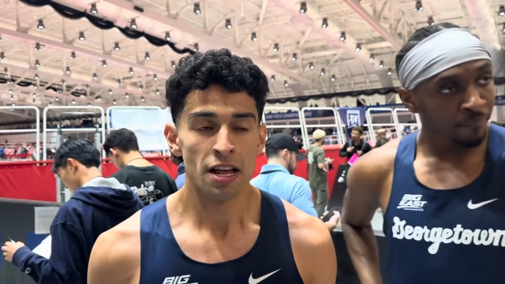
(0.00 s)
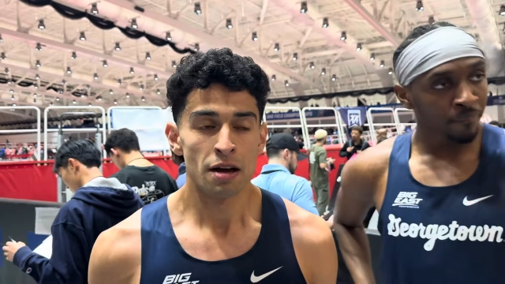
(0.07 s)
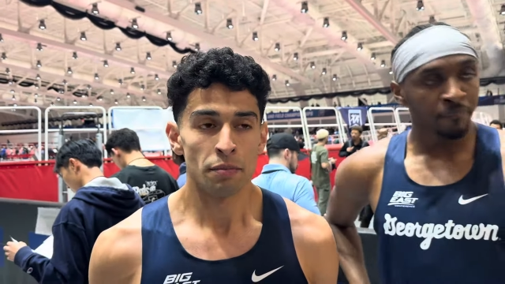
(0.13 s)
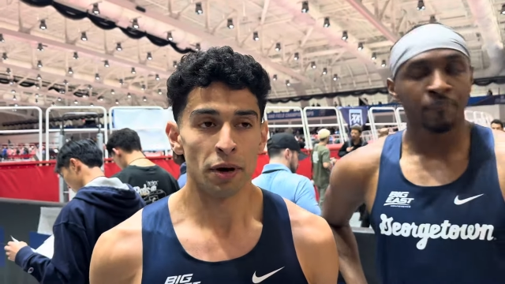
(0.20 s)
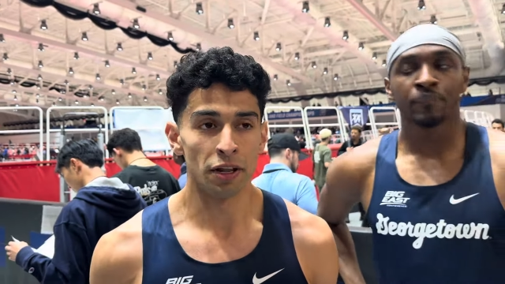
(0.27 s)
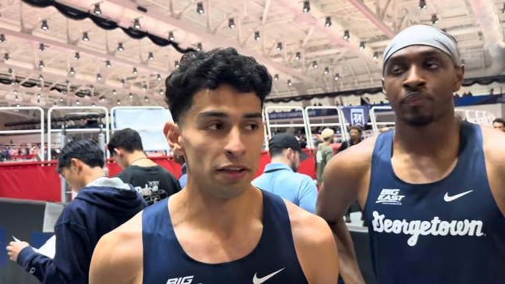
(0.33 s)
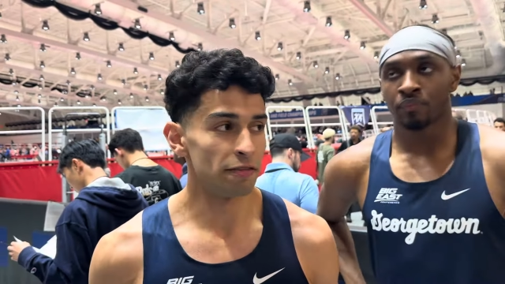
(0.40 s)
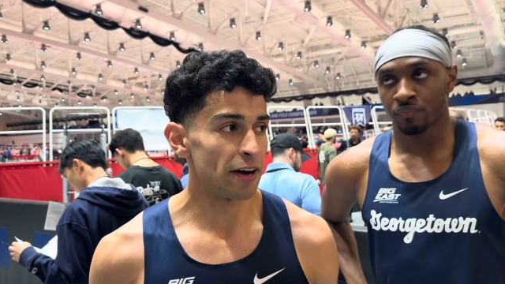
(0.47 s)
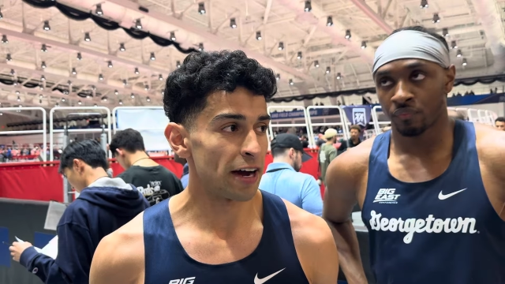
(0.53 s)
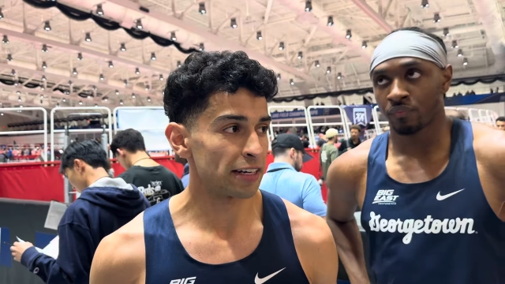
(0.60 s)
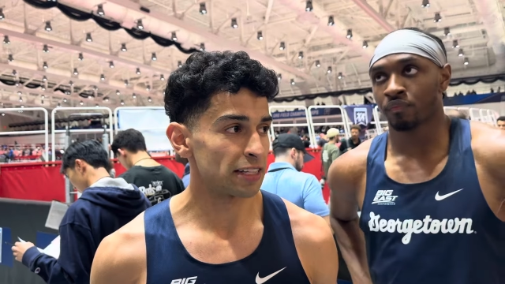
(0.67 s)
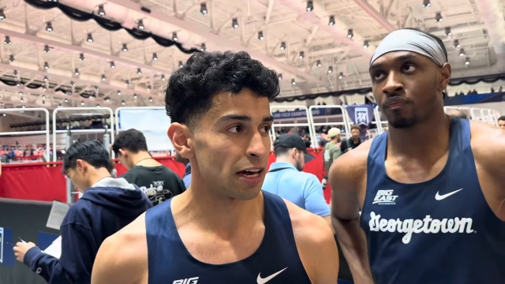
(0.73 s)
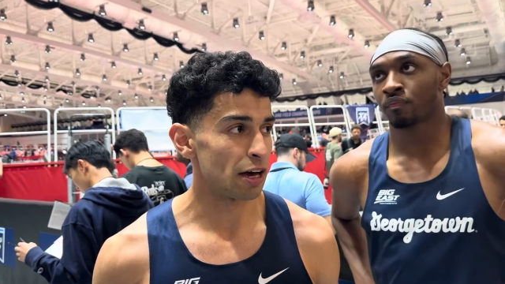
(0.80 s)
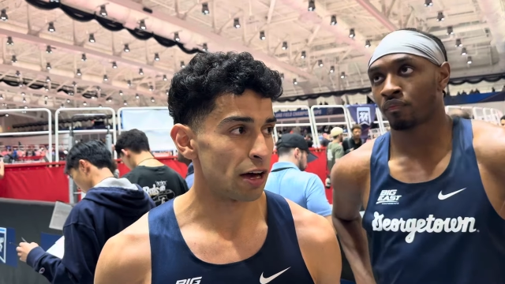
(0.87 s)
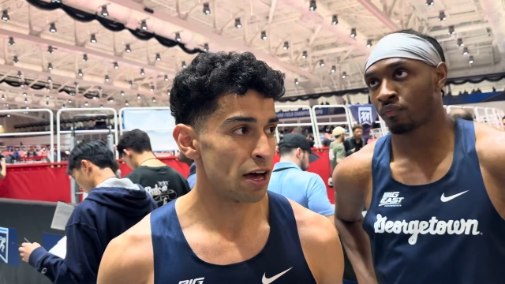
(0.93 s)
Speaker 1: but the fact
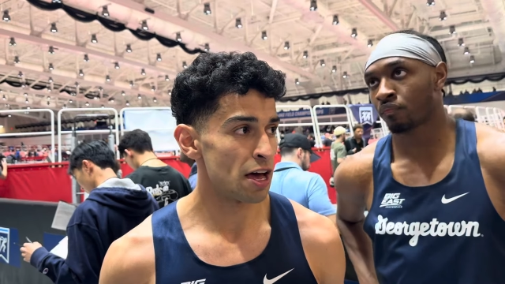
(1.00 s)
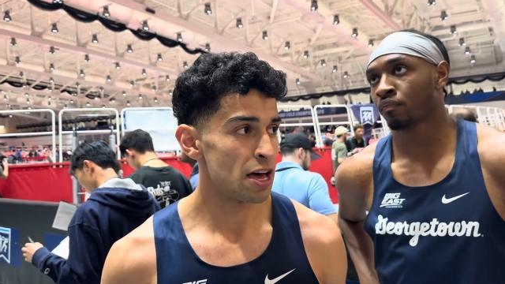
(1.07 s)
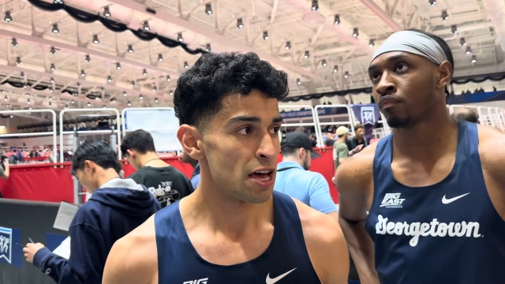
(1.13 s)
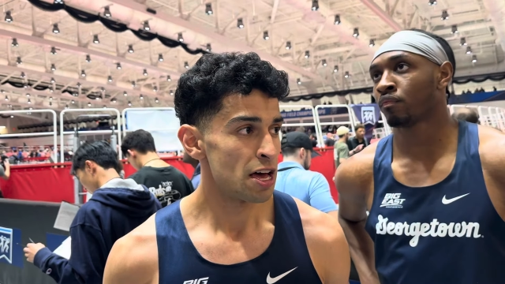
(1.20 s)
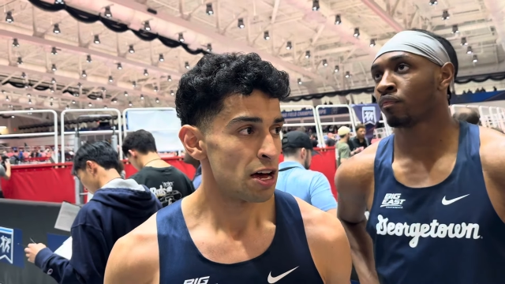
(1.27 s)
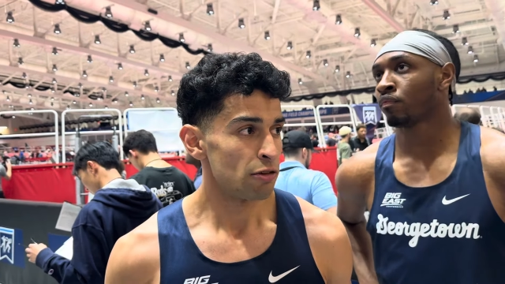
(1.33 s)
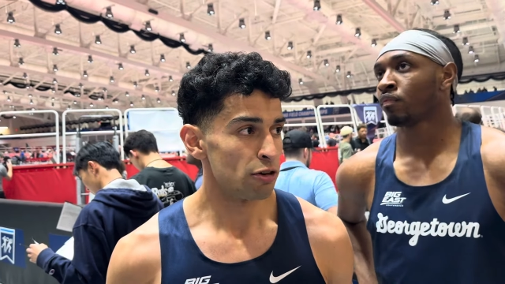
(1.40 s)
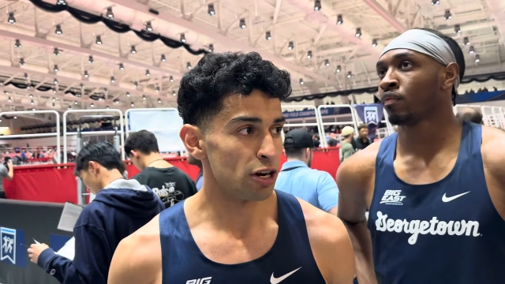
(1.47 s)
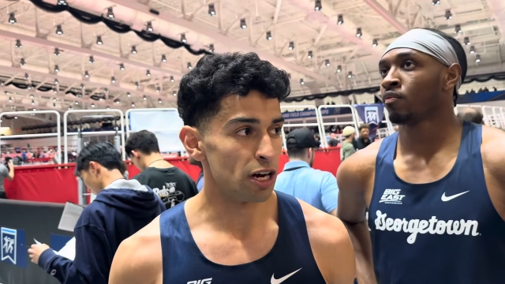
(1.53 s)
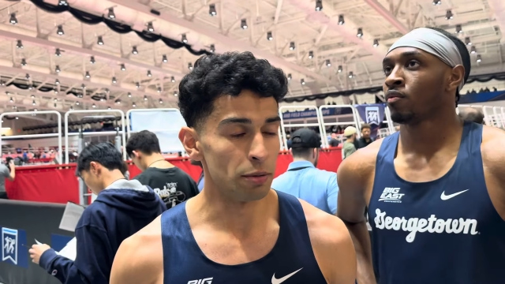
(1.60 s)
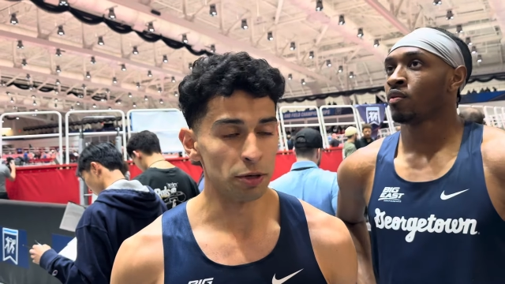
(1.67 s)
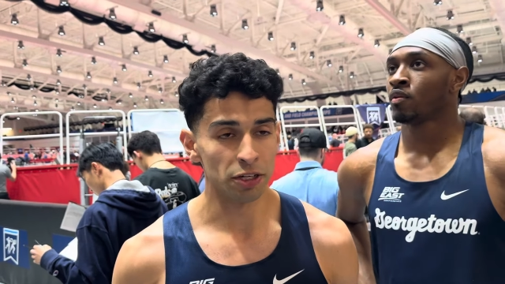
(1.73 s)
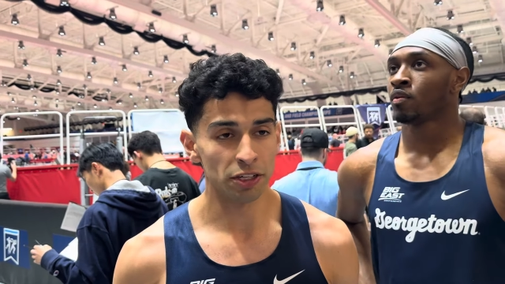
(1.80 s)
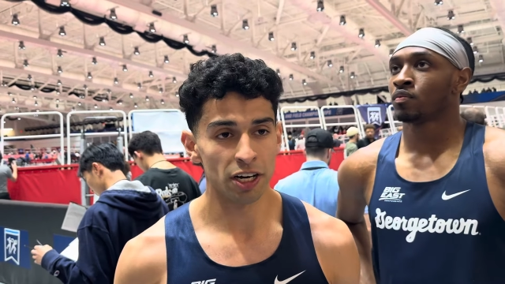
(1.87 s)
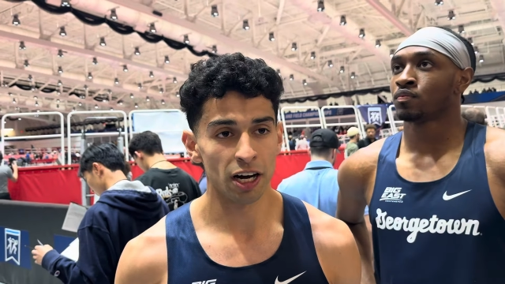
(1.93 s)
that we are able
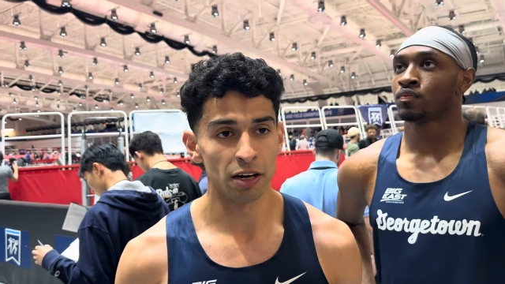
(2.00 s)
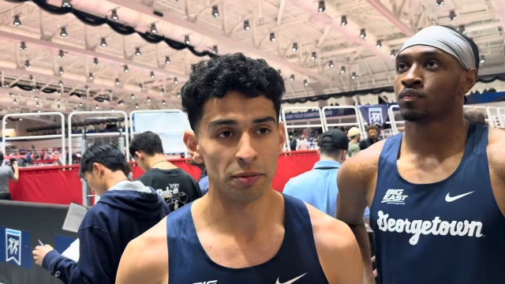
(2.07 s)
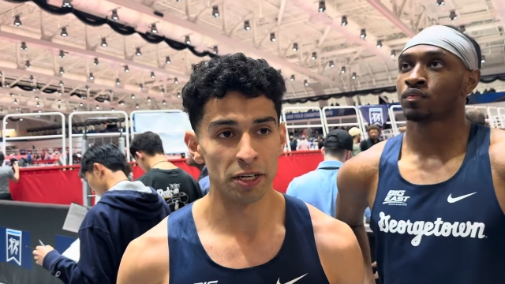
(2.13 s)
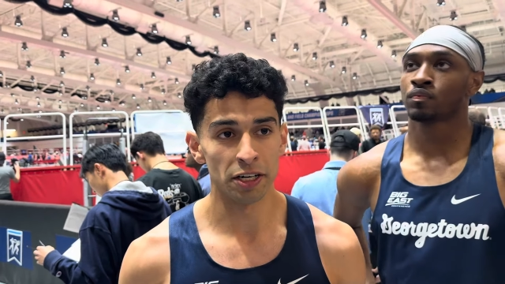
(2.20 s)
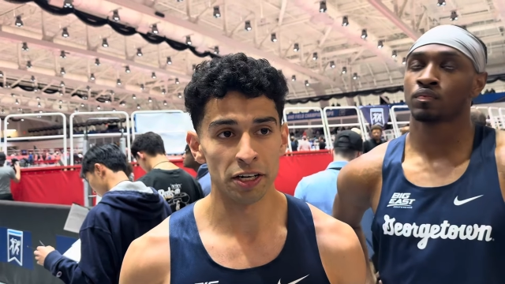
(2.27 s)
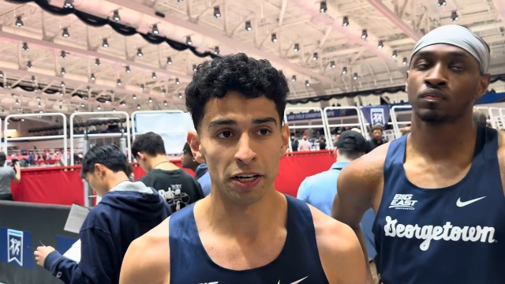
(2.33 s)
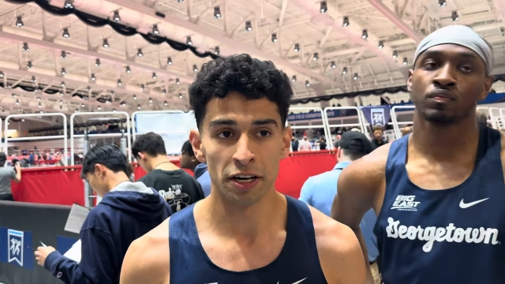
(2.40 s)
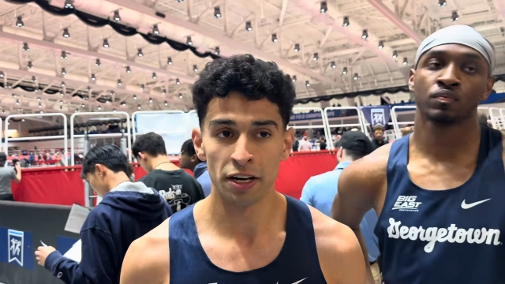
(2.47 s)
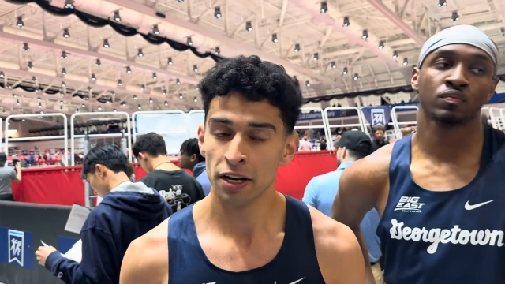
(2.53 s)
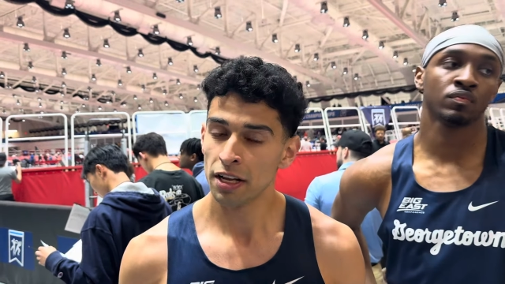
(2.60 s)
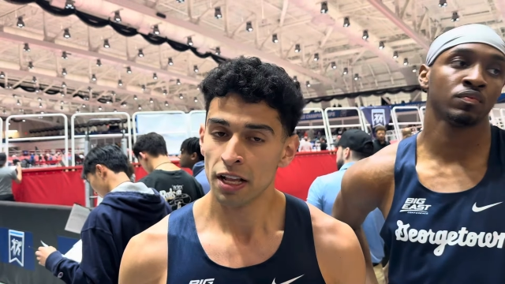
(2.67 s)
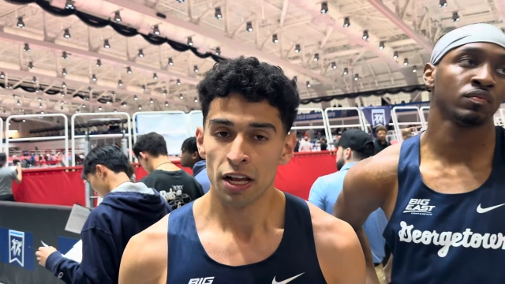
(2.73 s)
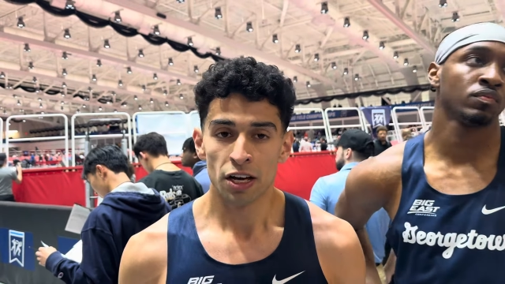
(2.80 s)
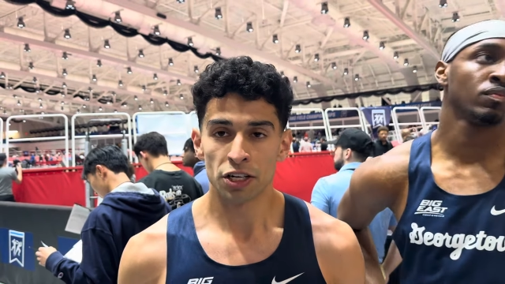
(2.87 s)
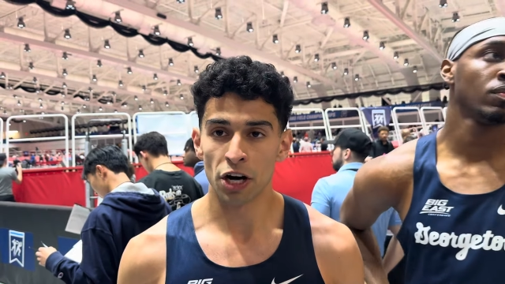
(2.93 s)
to come here,
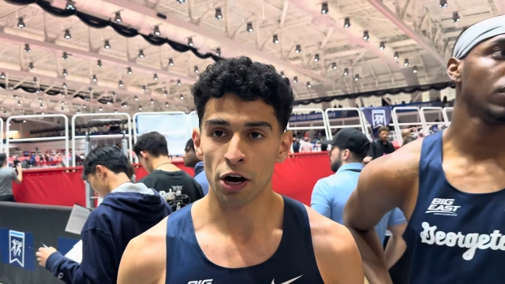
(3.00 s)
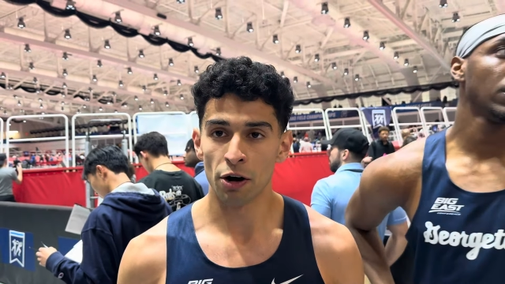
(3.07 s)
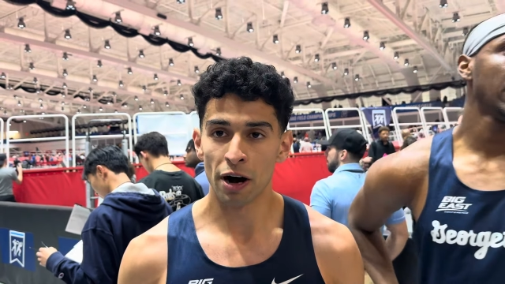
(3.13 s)
show